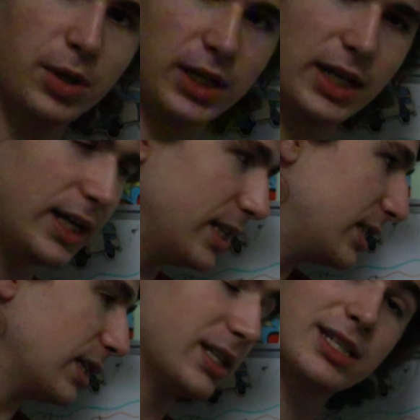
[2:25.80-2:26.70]
but it
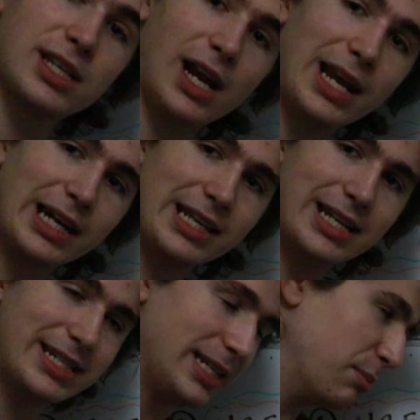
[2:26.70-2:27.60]
is slightly
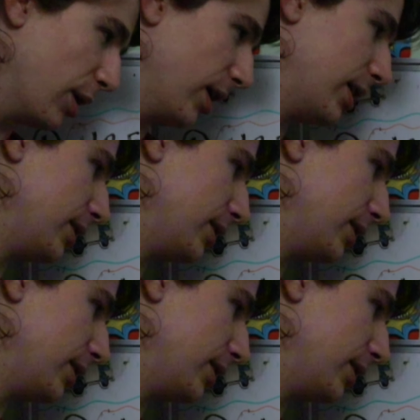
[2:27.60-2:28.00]
deeper